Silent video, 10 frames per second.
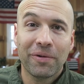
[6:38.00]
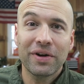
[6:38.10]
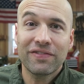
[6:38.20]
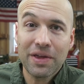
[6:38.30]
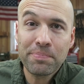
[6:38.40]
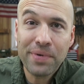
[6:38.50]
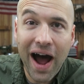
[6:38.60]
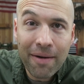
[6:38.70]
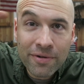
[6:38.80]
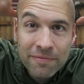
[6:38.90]
What if the
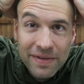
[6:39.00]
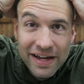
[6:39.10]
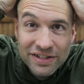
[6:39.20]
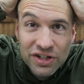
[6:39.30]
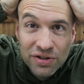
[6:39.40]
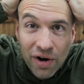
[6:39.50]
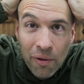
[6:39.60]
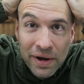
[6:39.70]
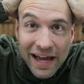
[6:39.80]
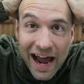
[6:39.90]
problem is
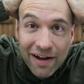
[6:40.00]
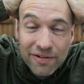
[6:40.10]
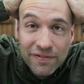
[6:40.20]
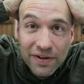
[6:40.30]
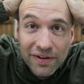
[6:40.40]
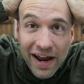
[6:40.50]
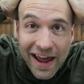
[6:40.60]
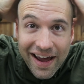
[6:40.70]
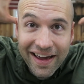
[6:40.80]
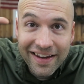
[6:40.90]
growing out of your
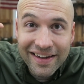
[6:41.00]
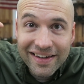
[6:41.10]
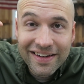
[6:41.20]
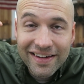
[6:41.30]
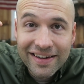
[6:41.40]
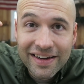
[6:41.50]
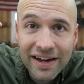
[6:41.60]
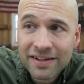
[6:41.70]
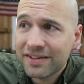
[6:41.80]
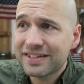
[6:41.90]
head
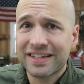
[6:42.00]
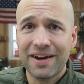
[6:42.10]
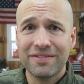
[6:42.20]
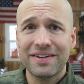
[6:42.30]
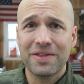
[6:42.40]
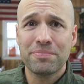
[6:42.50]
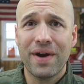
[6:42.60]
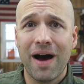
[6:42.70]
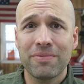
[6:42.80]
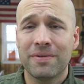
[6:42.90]
and you just get rid of the
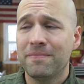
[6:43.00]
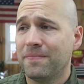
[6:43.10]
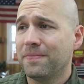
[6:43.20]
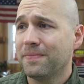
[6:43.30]
problem?